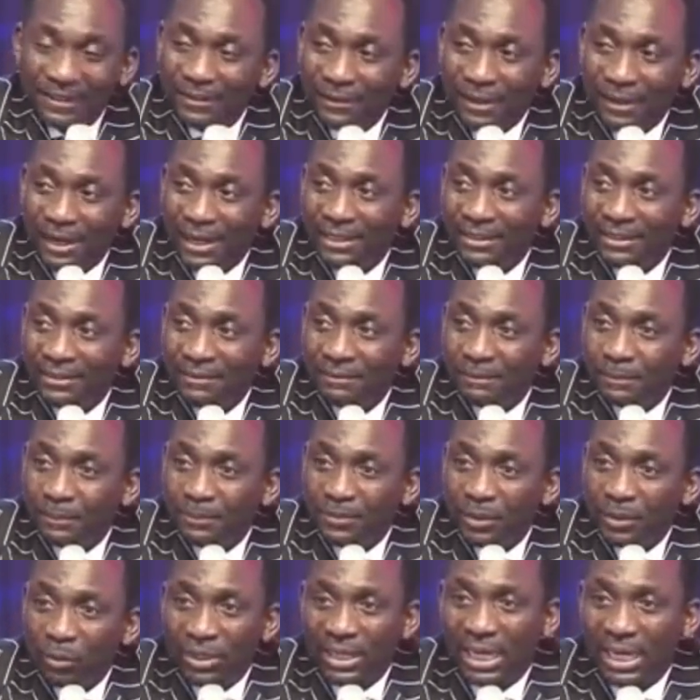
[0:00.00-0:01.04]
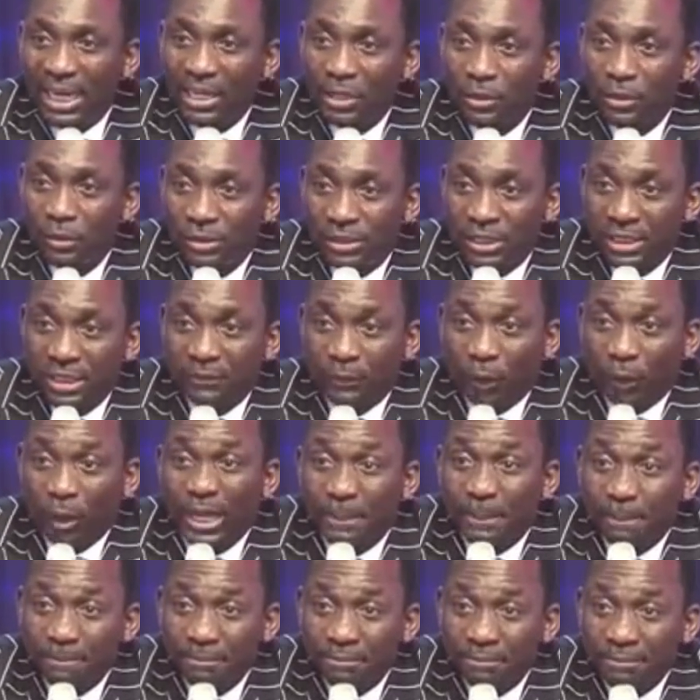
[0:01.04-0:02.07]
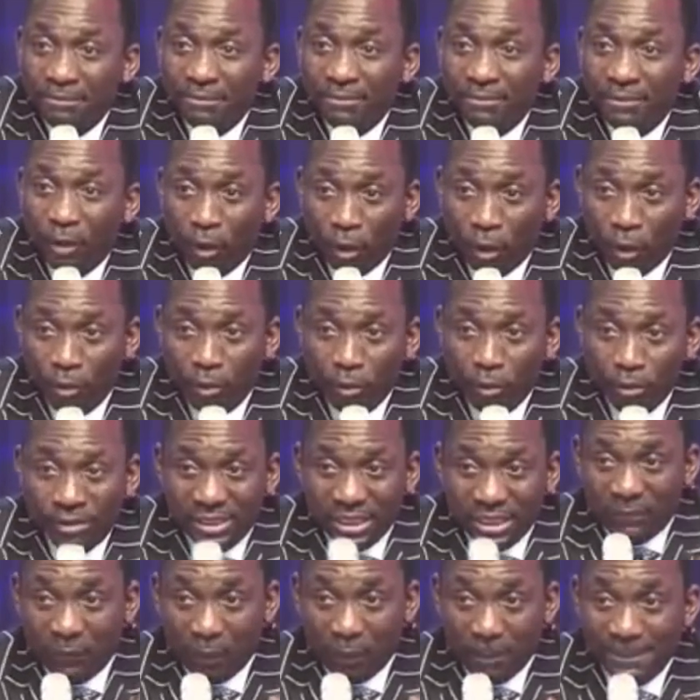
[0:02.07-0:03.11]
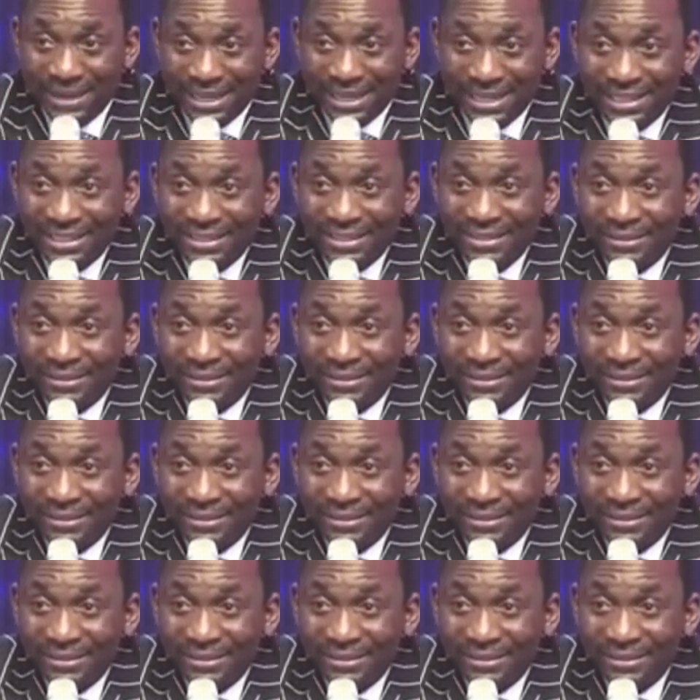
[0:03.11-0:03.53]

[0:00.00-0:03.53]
right? Whether I used it for Him or used it for me.